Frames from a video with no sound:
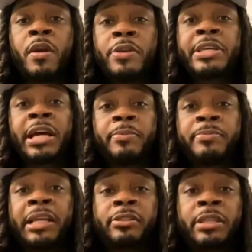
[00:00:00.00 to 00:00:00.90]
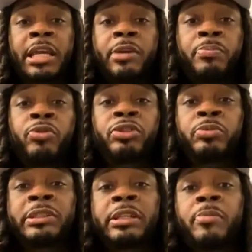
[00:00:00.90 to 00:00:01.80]
Yeah, that's the thing. Boosie
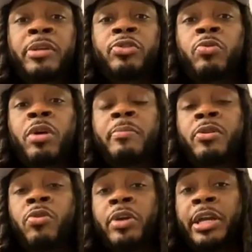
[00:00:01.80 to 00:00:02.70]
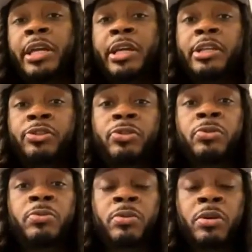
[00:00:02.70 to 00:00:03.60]
was talking about, you know what, I'm going to go ahead and
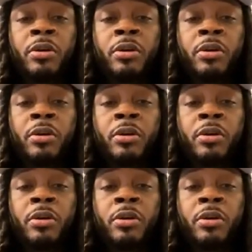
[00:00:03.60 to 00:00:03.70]
sue.